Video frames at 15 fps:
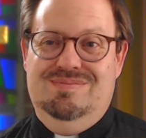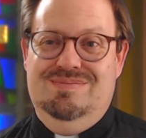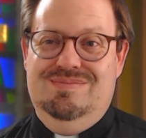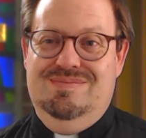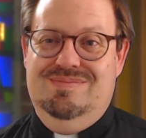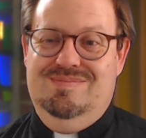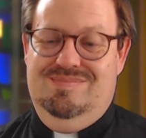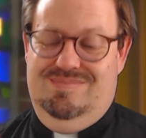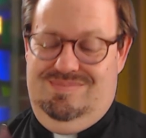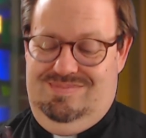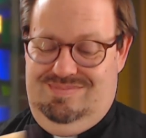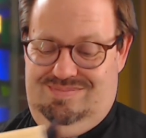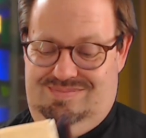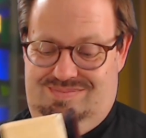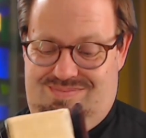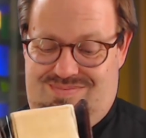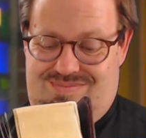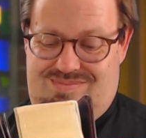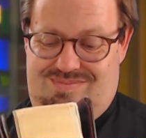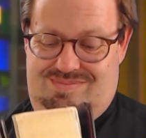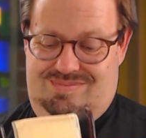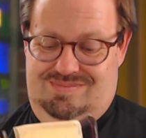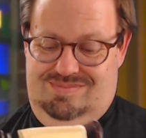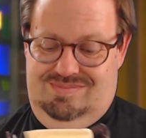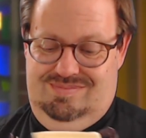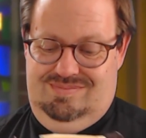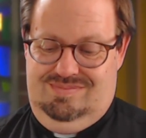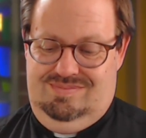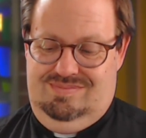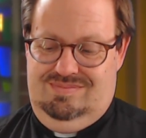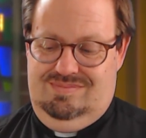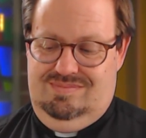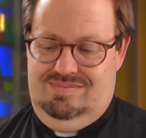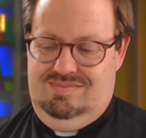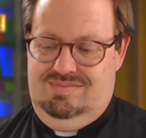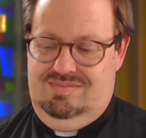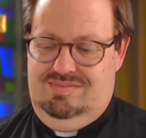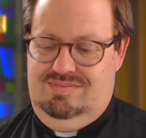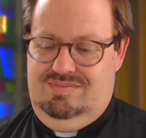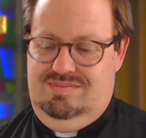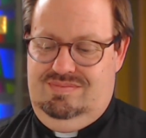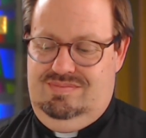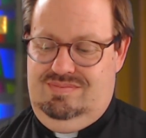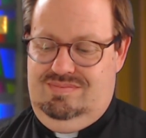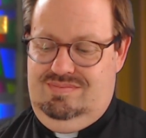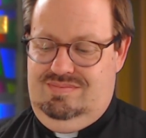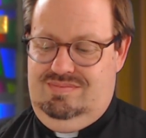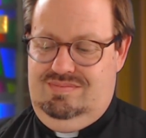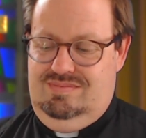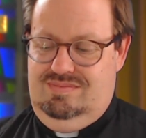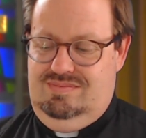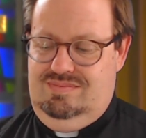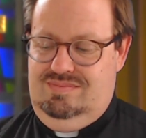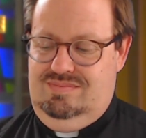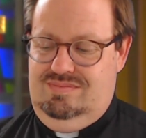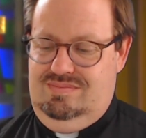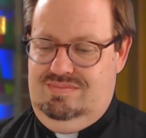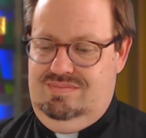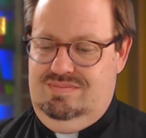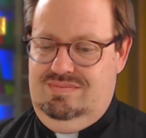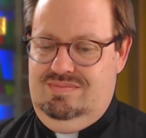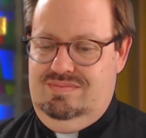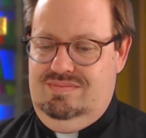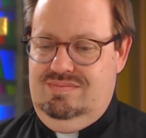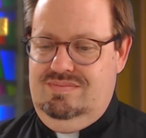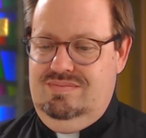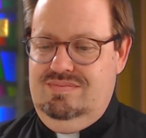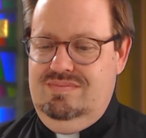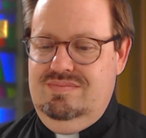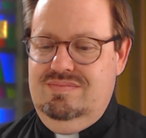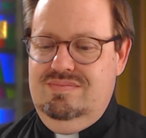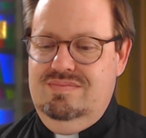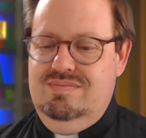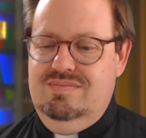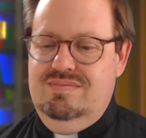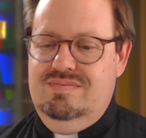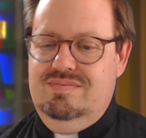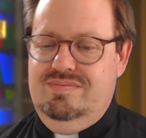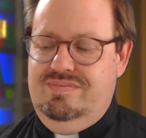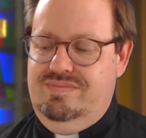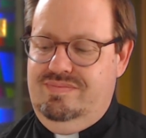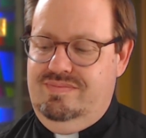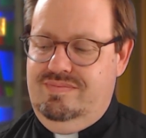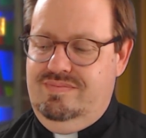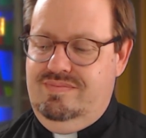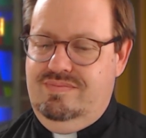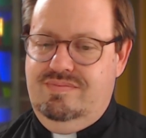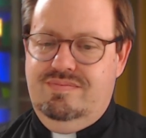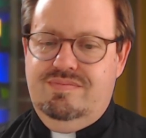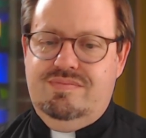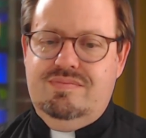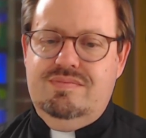[no speech]